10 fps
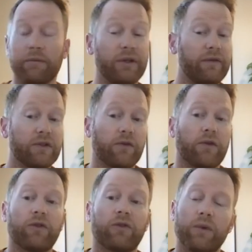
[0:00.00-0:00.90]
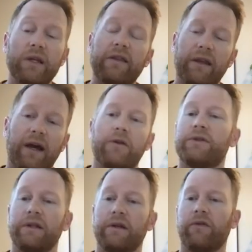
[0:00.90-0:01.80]
believe it's over
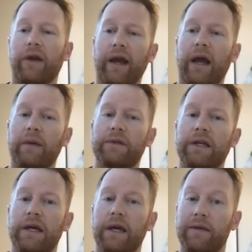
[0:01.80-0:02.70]
3,000 different apps.